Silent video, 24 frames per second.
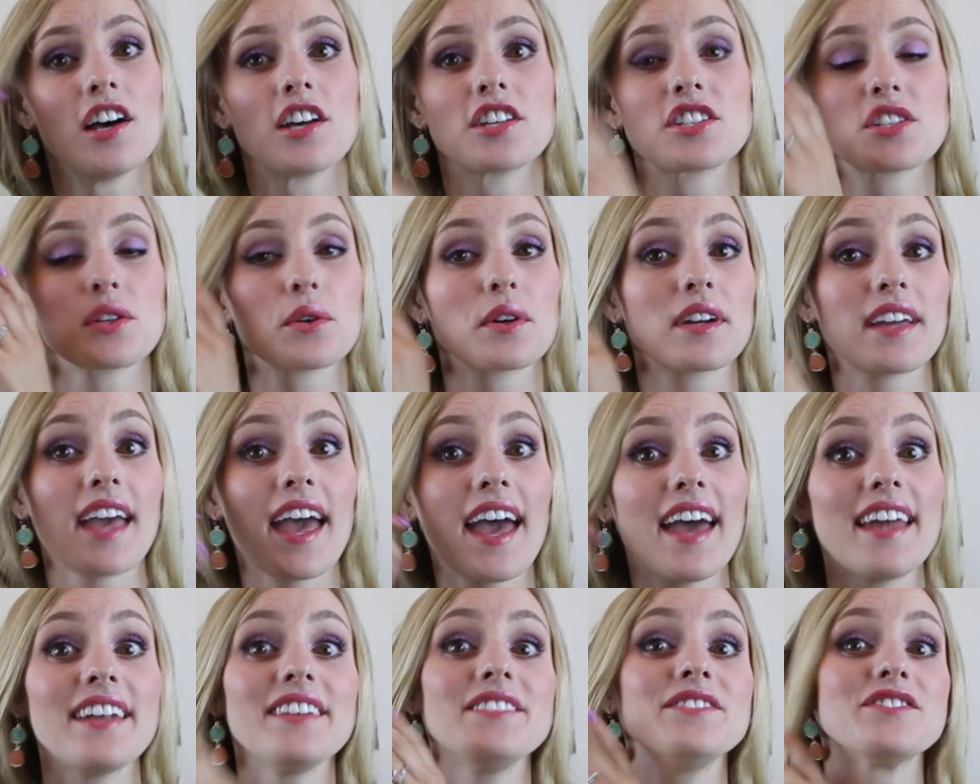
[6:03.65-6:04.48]
So
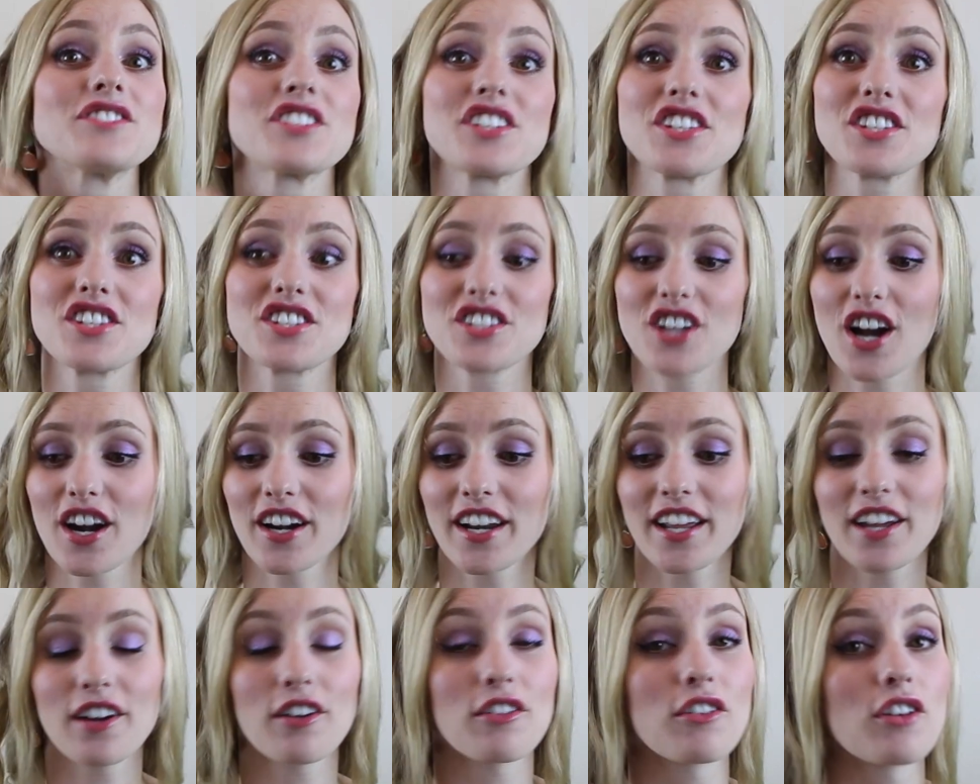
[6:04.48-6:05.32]
again, just
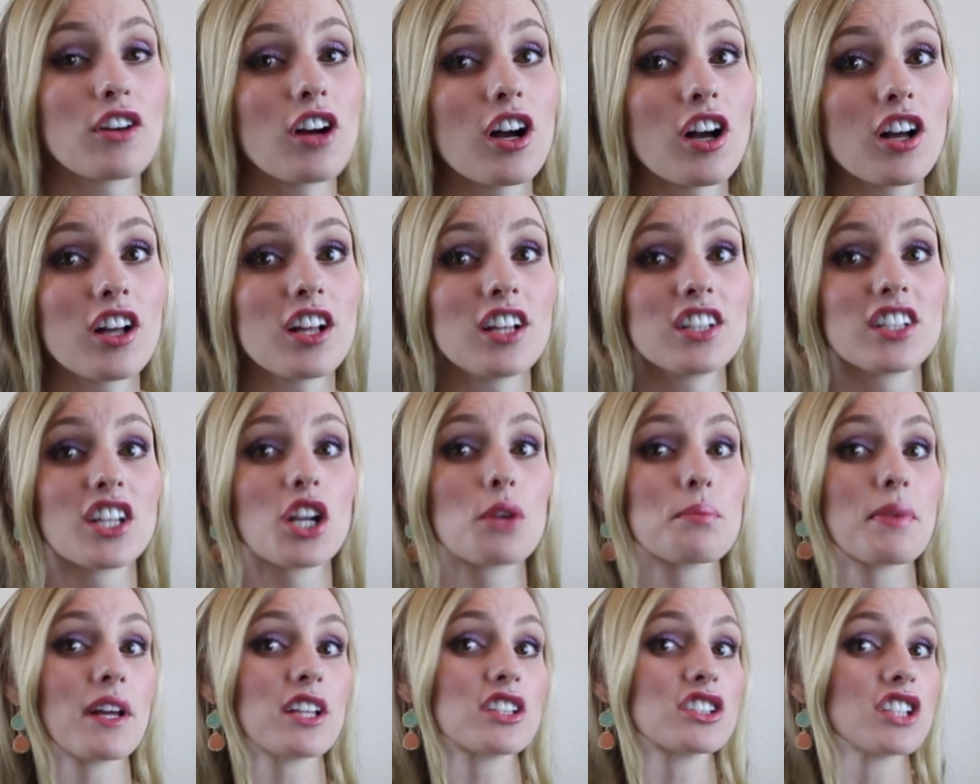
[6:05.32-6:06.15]
starting a
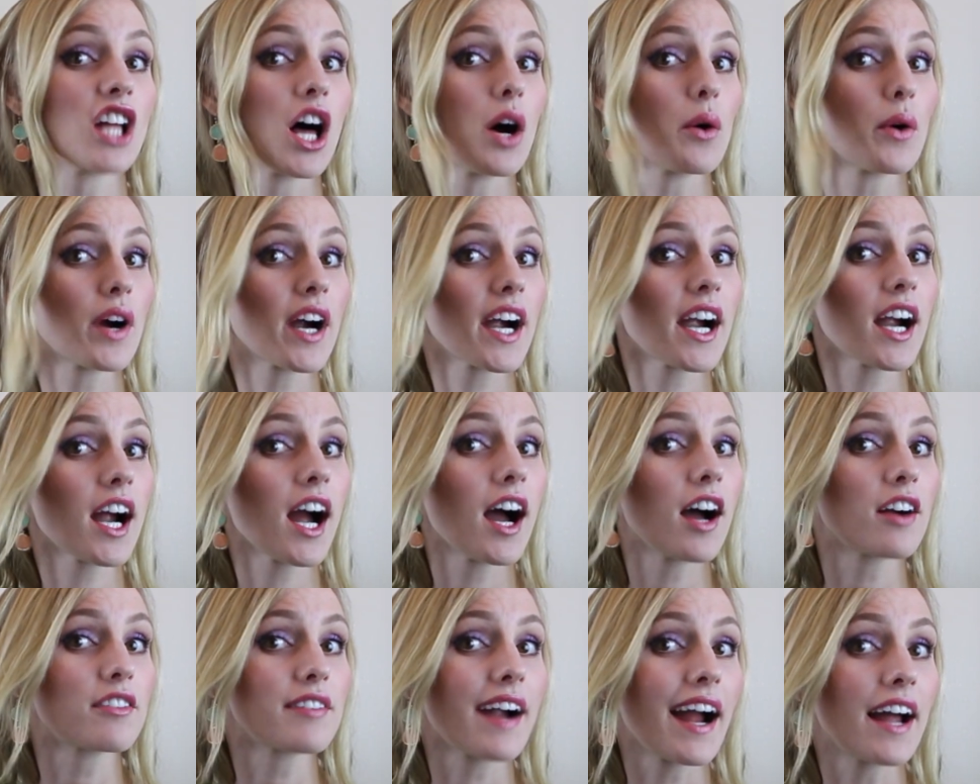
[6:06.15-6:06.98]
little bit
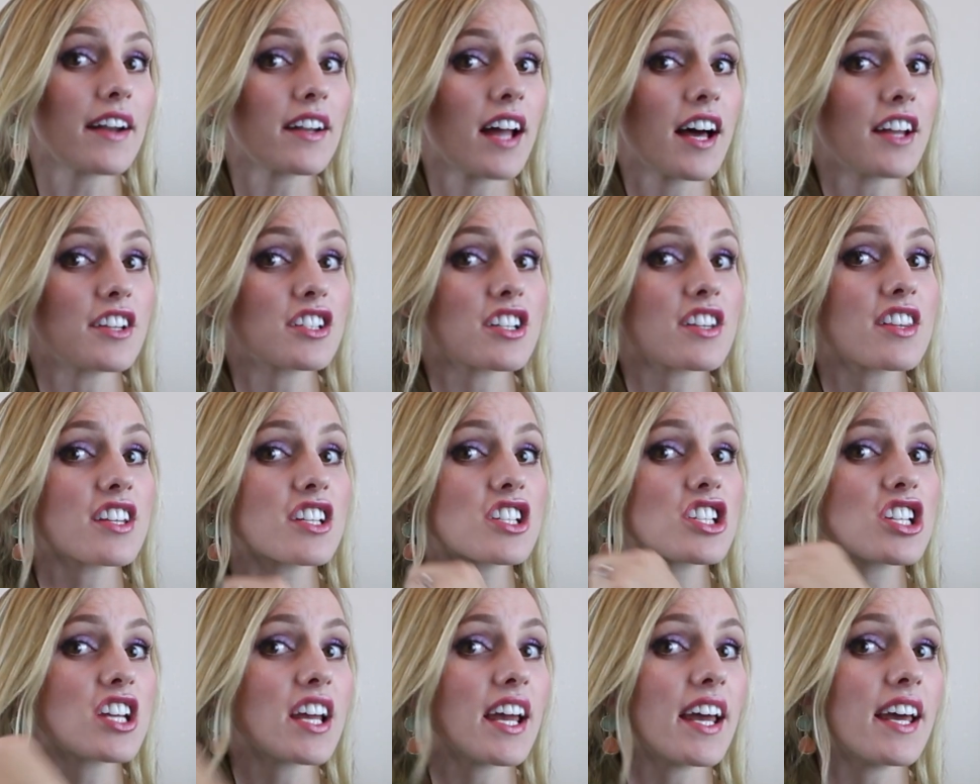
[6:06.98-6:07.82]
lower around under
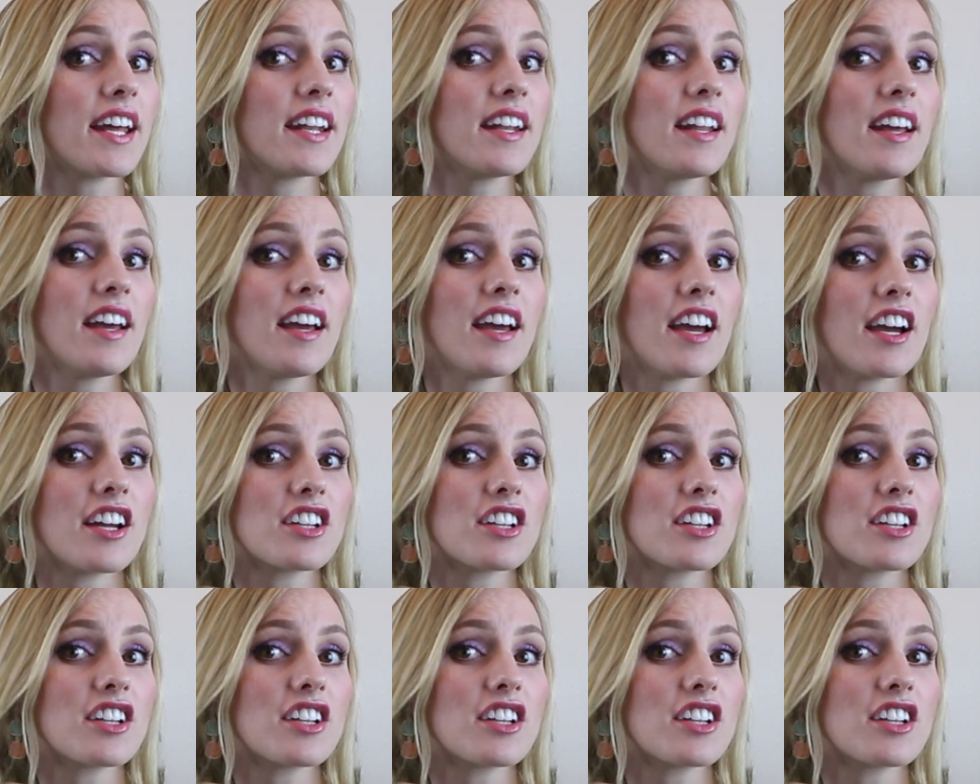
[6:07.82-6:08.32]
the chin